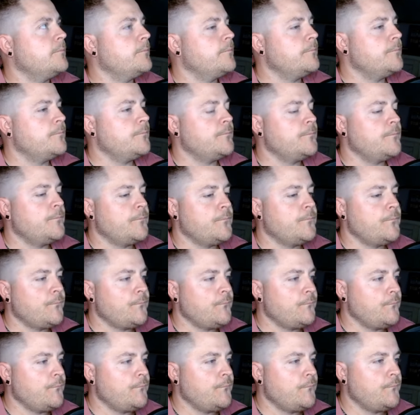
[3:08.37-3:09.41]

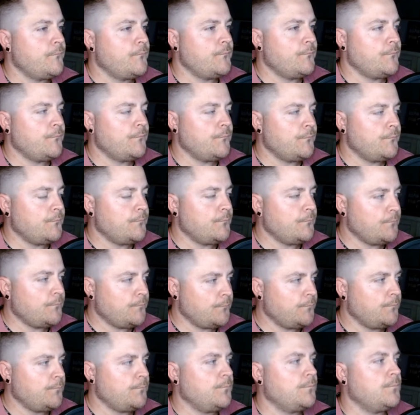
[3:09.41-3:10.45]

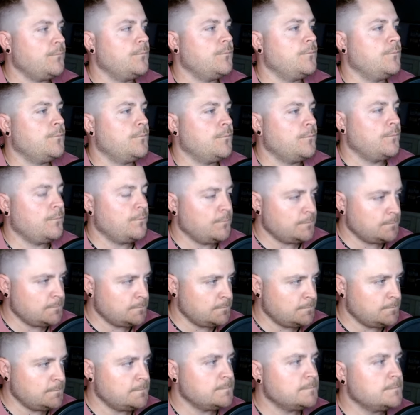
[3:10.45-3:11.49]

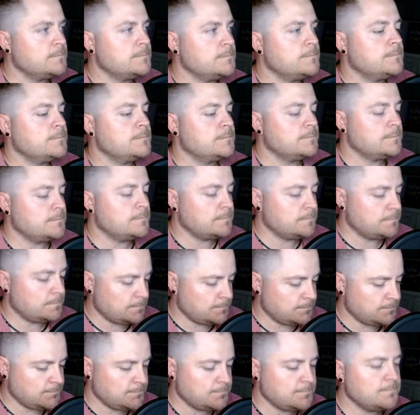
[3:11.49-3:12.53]

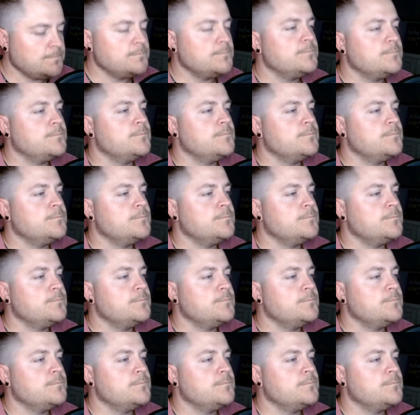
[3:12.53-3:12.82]
The person shown says nothing.